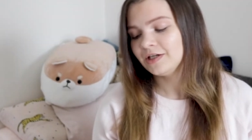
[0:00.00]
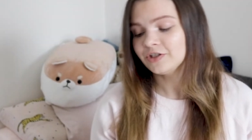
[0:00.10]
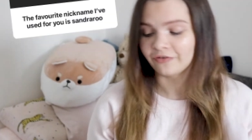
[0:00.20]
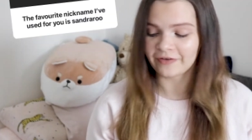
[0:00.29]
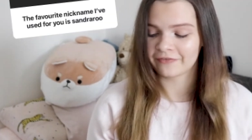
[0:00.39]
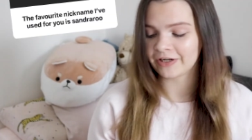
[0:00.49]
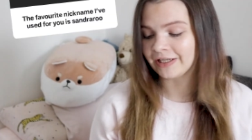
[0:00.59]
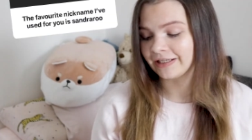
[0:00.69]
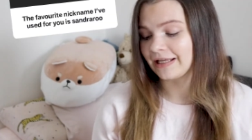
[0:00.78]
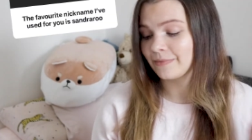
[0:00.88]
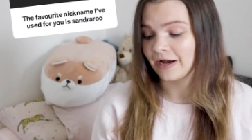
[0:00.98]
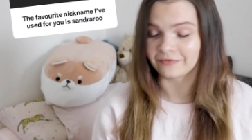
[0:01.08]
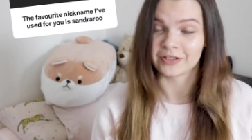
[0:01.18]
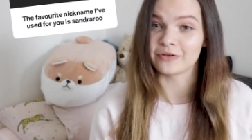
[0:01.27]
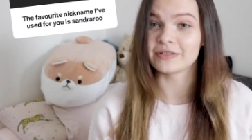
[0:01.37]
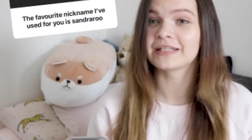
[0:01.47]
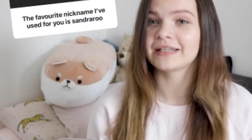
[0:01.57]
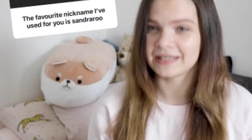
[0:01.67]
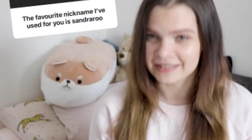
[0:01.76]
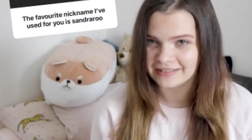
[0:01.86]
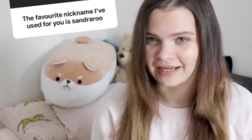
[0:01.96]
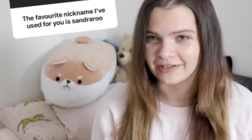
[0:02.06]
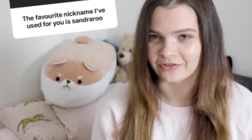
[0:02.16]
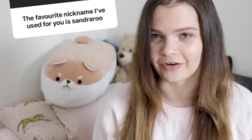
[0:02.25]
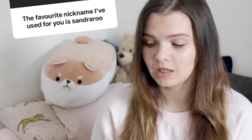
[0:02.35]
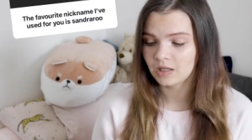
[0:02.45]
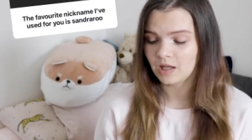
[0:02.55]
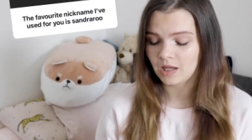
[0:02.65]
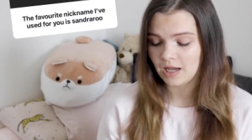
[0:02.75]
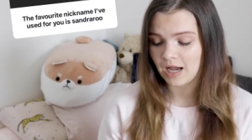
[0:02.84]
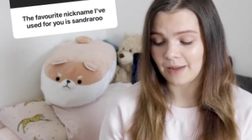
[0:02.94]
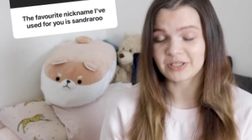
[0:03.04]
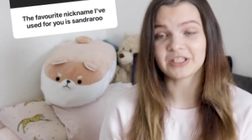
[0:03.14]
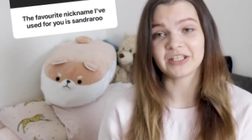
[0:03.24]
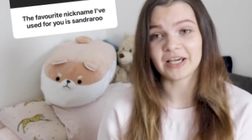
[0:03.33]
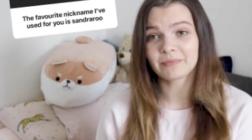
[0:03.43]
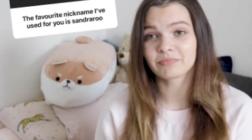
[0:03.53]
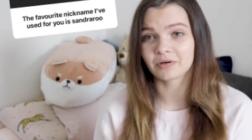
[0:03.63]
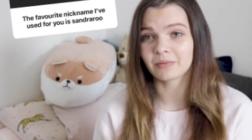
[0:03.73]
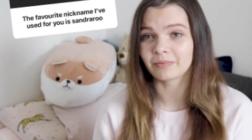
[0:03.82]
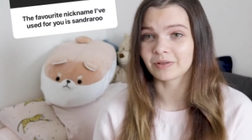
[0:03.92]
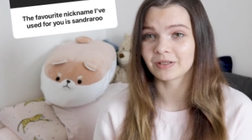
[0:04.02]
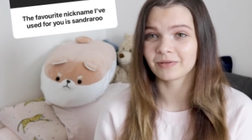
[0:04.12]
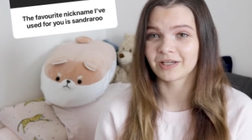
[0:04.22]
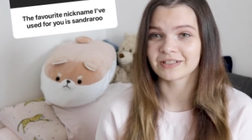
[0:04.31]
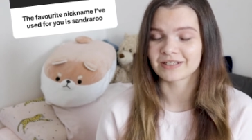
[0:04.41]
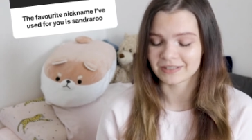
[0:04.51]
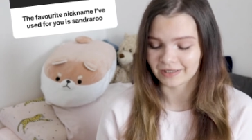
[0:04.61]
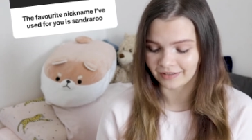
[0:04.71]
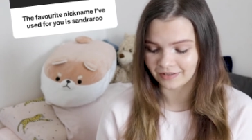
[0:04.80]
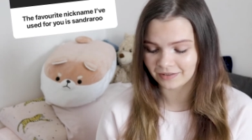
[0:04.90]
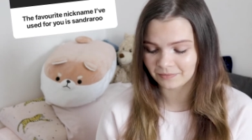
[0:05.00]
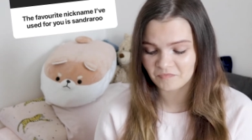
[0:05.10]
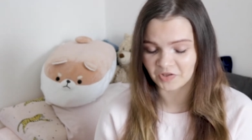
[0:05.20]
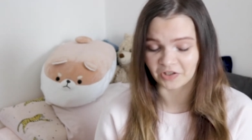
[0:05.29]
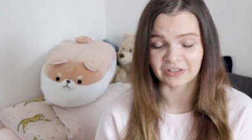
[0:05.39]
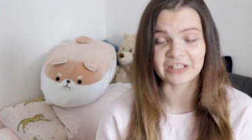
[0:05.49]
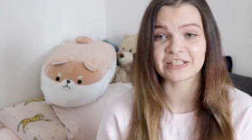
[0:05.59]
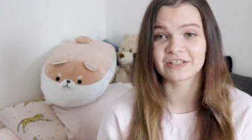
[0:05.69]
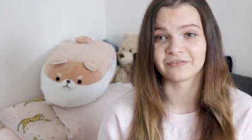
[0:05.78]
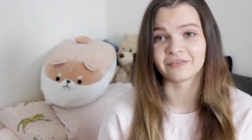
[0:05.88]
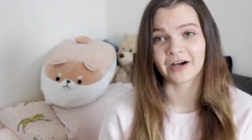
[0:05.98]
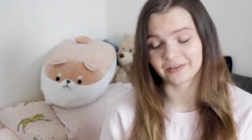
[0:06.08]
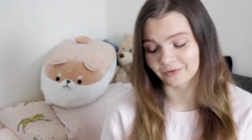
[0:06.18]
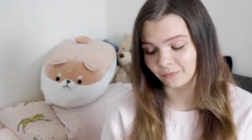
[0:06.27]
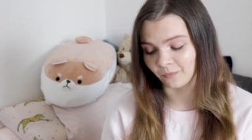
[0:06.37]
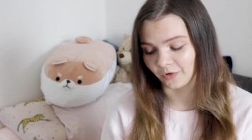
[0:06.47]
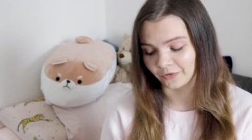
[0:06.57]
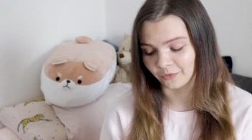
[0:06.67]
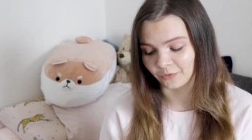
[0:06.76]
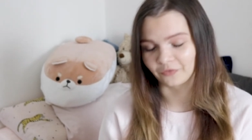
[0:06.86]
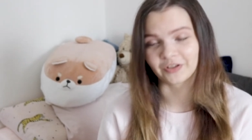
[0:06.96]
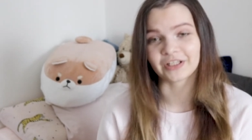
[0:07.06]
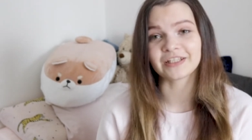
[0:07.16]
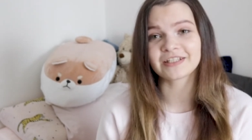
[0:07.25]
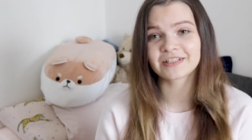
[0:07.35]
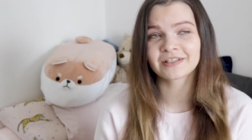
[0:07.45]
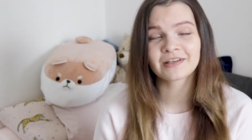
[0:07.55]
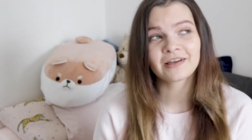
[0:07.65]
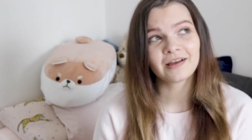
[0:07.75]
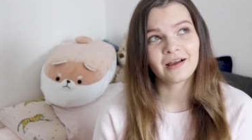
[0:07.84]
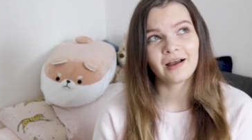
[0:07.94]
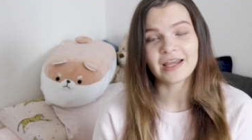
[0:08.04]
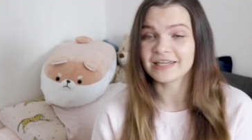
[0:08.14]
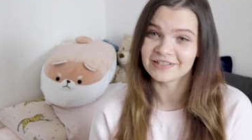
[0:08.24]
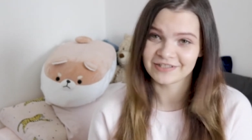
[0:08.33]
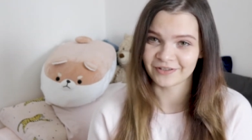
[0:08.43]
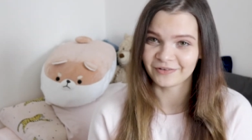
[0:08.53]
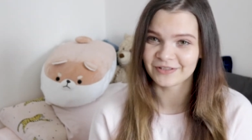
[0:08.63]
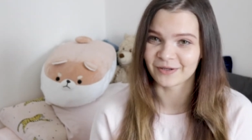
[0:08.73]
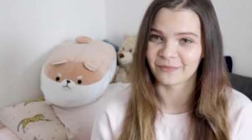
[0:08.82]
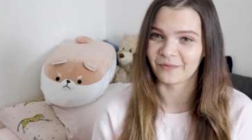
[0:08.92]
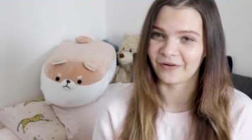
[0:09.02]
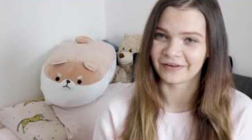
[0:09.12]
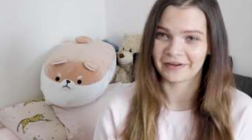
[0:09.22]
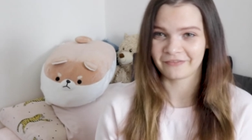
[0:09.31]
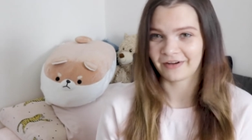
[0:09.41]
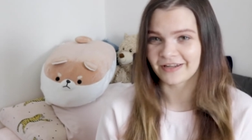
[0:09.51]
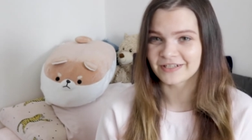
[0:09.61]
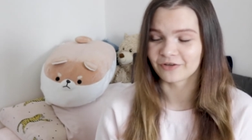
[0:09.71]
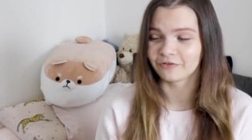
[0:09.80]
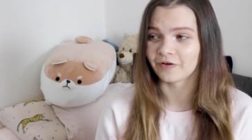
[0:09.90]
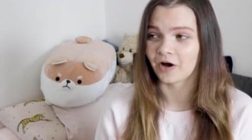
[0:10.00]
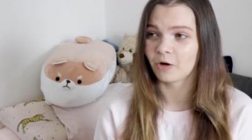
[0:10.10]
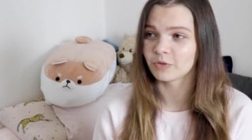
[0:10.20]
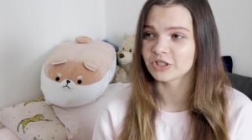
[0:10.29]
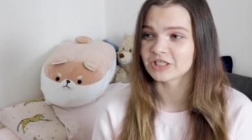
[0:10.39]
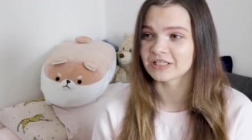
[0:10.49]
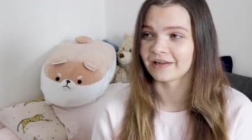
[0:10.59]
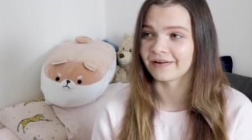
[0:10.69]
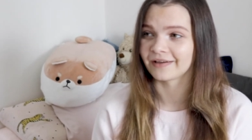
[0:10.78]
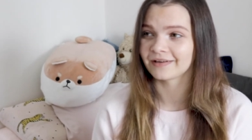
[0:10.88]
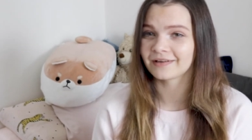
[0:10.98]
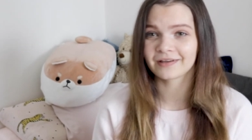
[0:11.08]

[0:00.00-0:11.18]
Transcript: Your favourite nickname I've used is Sandaroo. I mean, yeah, probably, because it's like the least violent one or the least insulting one I've had so far, which is like